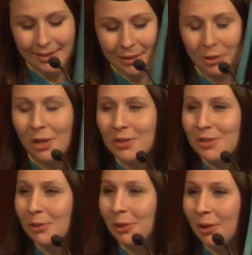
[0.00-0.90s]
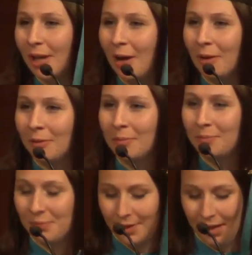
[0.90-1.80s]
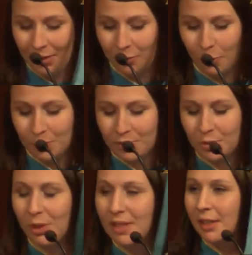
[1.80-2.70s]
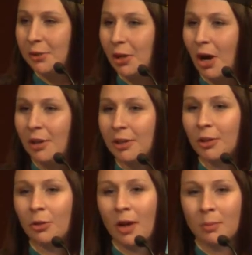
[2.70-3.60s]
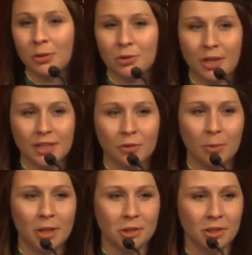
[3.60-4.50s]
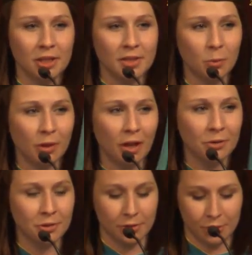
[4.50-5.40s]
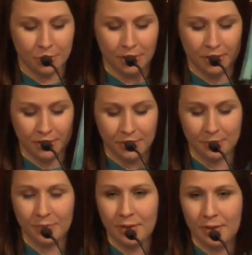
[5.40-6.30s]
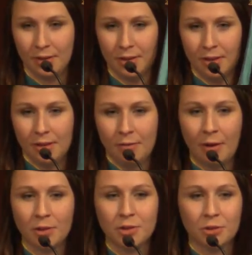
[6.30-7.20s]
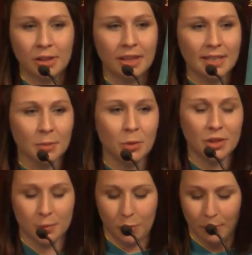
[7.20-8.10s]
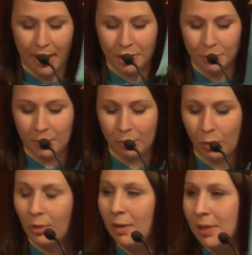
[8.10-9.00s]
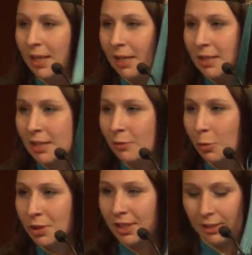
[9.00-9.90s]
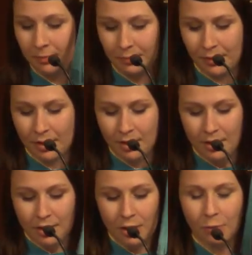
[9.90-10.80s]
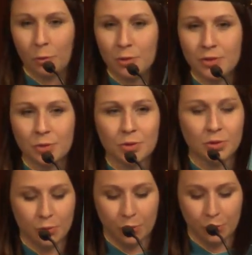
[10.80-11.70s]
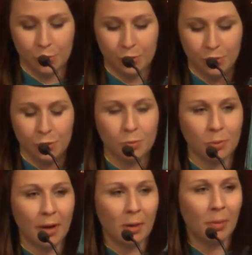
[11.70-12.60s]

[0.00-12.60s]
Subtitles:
You'll also learn, however, that the Ford School undergone an incredible transformation in its 102 years. Founded strictly as a municipal management program in 1914, the Ford School soon grew to prepare